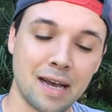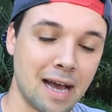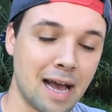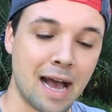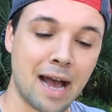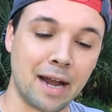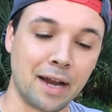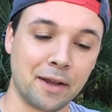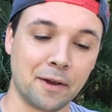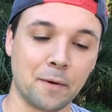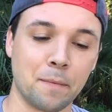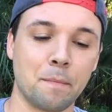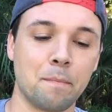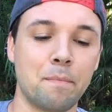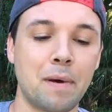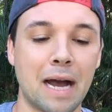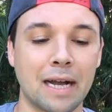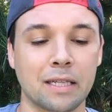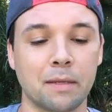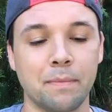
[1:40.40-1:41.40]
Anywho,
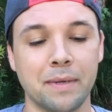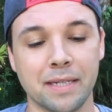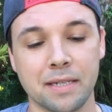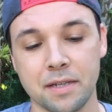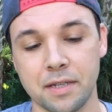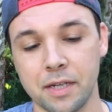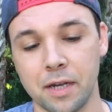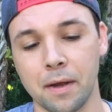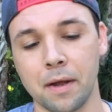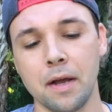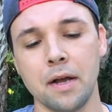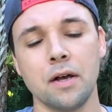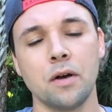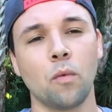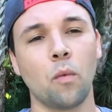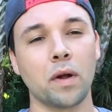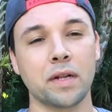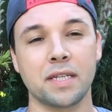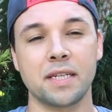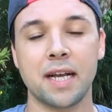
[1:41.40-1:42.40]
back to business here.
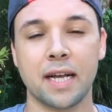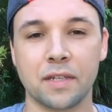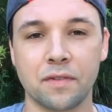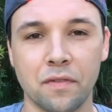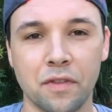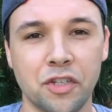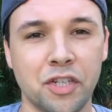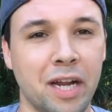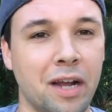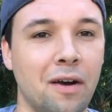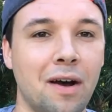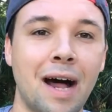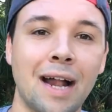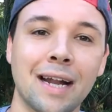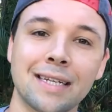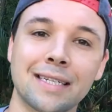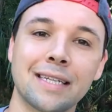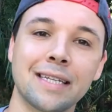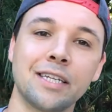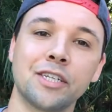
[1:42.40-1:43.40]
What's next for the channel?
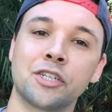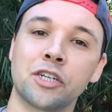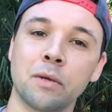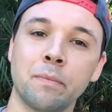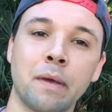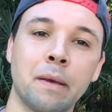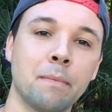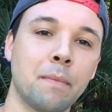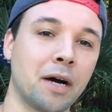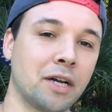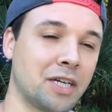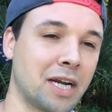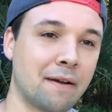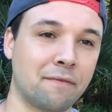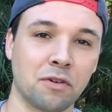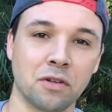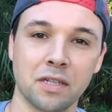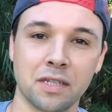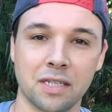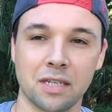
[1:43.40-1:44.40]
Honestly, it shouldn't mean much.
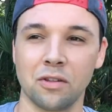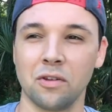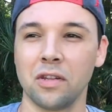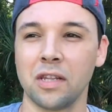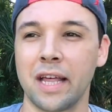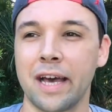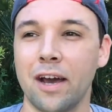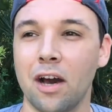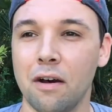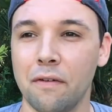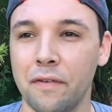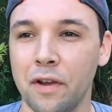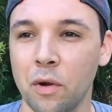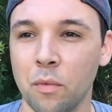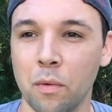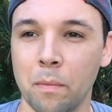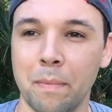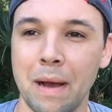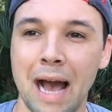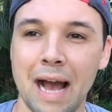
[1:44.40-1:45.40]
After this little layoff here,
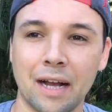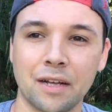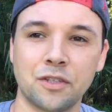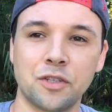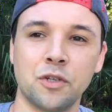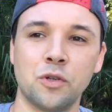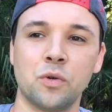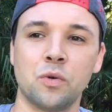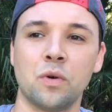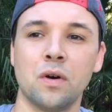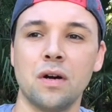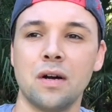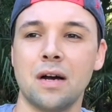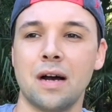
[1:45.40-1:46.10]
we're back to